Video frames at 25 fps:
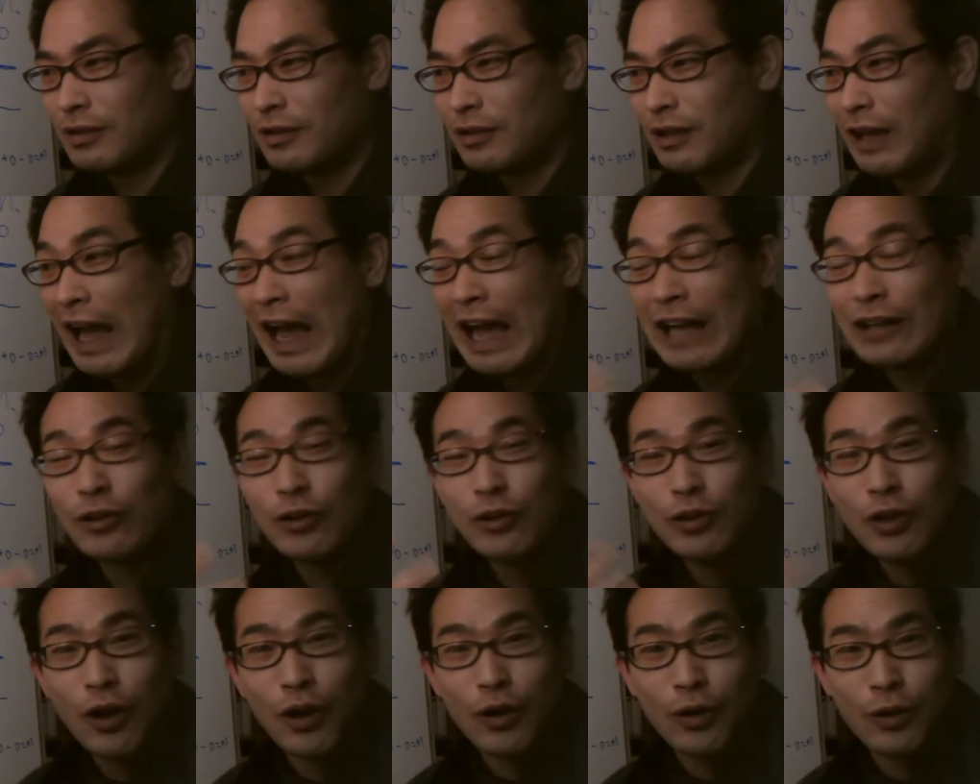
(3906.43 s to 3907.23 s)
I don't
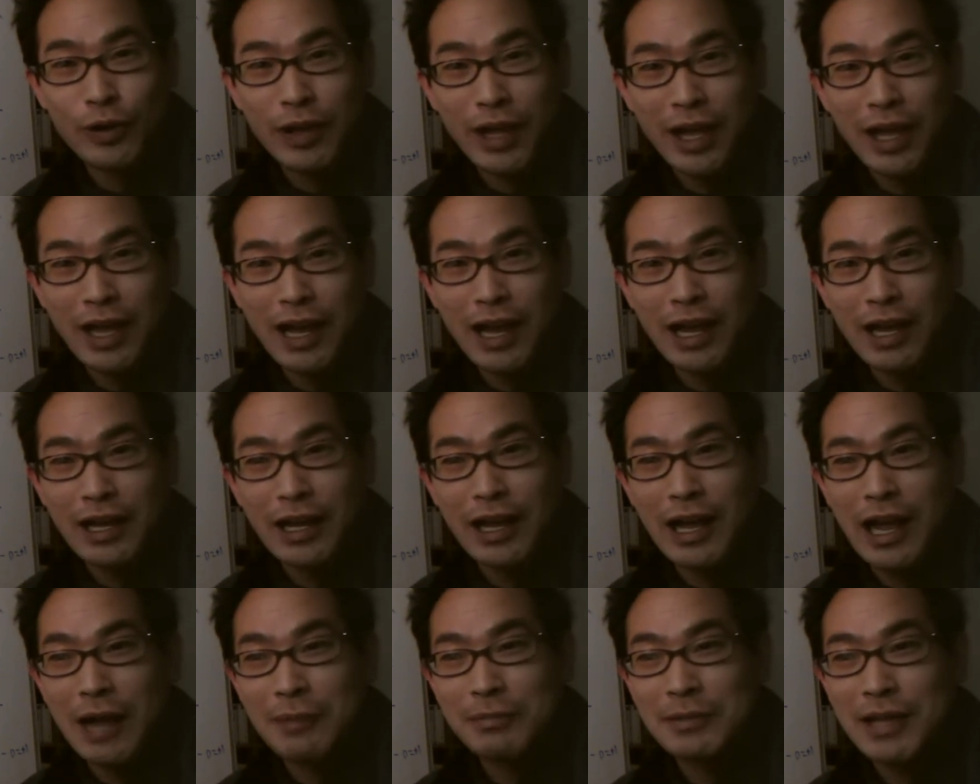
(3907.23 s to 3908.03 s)
know. Okay,
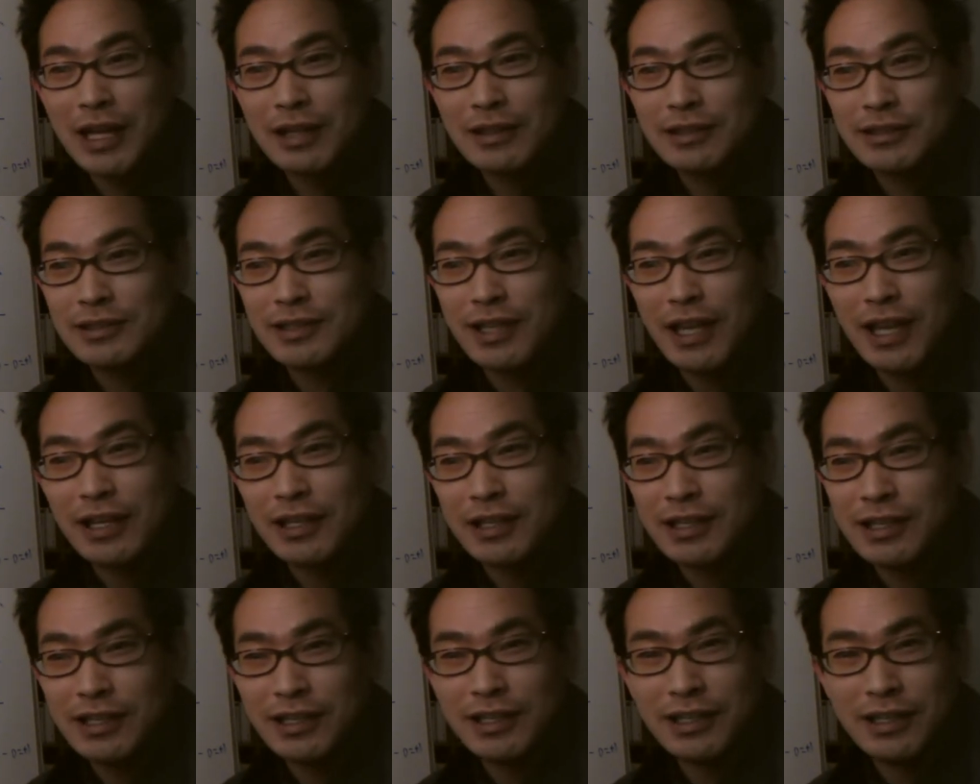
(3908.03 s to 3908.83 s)
I'm not saying
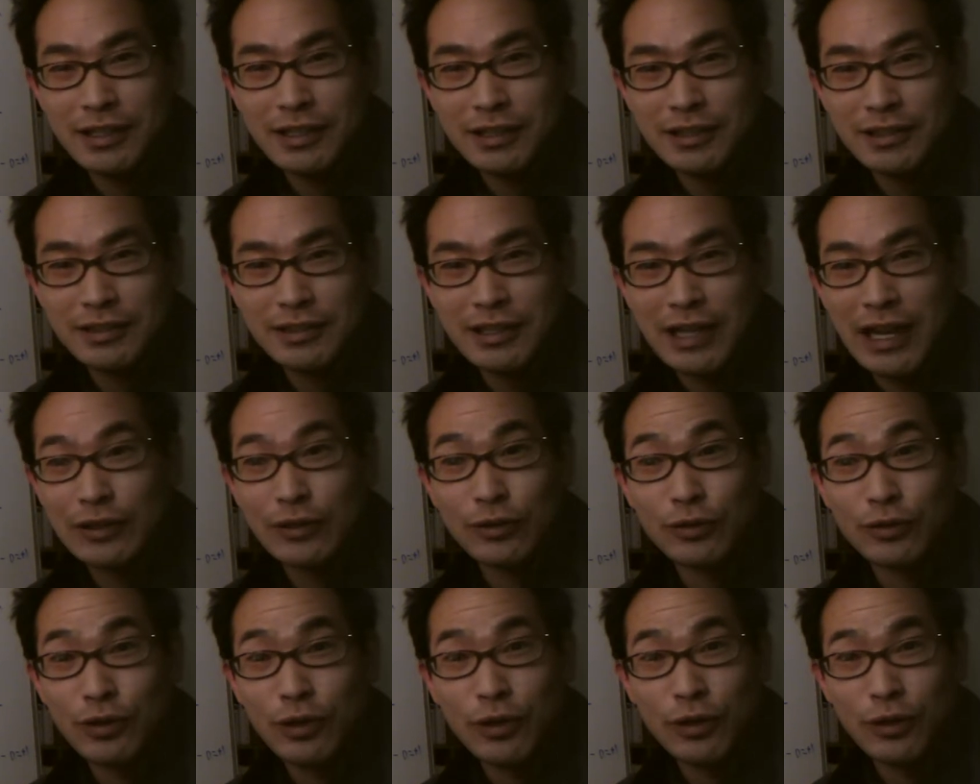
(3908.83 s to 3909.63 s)
he is. I
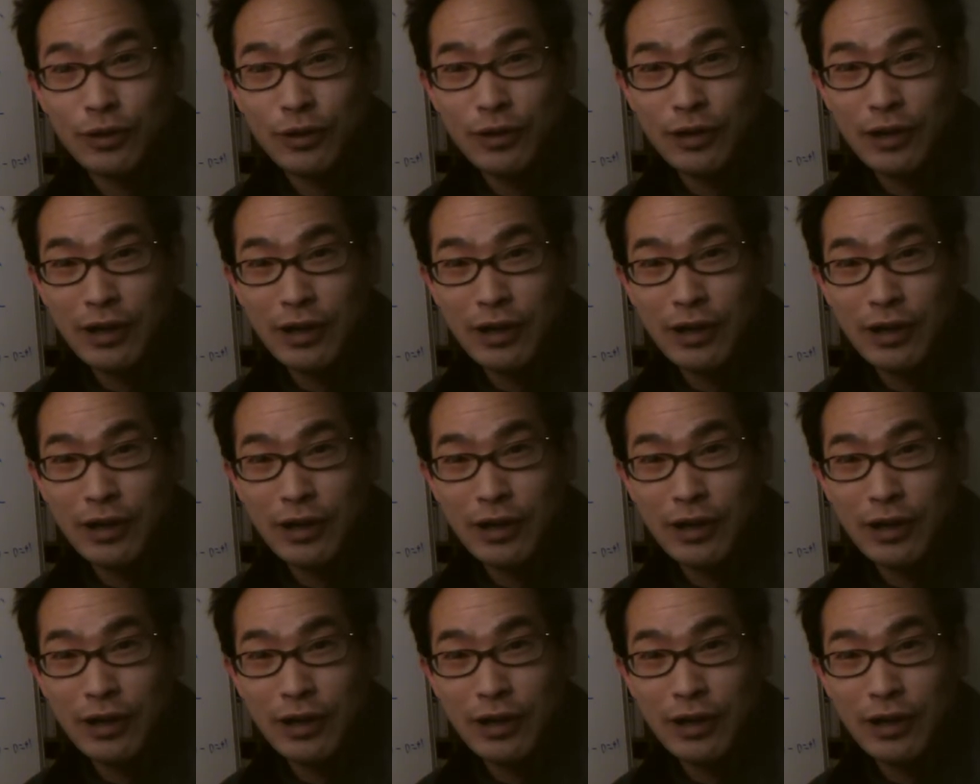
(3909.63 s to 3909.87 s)
don't know.